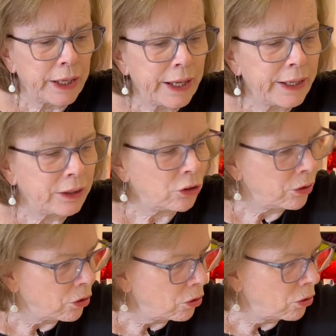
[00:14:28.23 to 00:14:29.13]
And
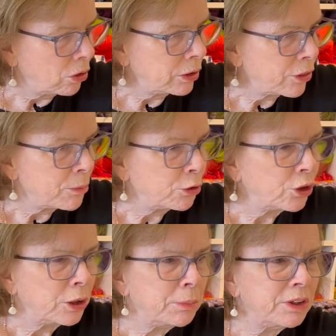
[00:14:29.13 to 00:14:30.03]
all of them are
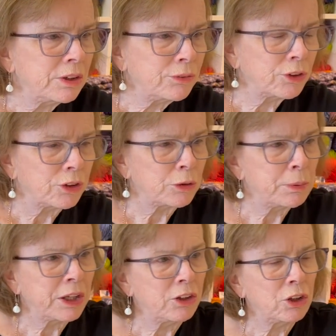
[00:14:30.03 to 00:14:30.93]
going to be different
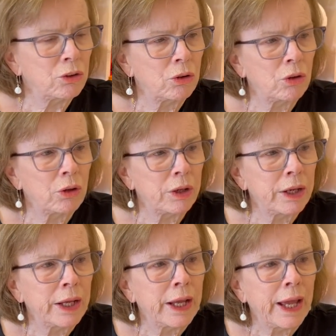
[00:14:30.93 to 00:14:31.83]
depending on
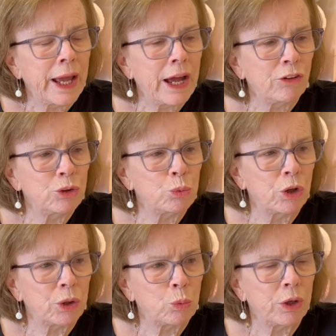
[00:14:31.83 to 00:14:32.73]
how you
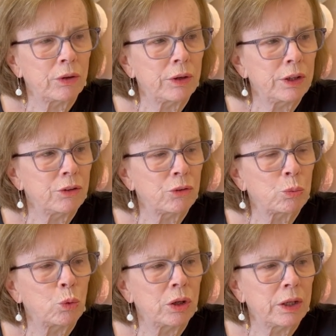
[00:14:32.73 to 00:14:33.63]
want to wear it. Here's
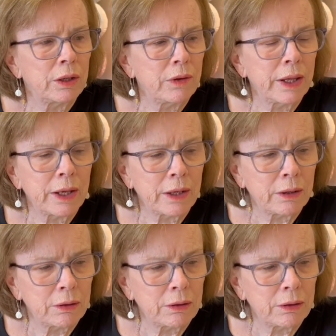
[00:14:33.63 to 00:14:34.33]
one that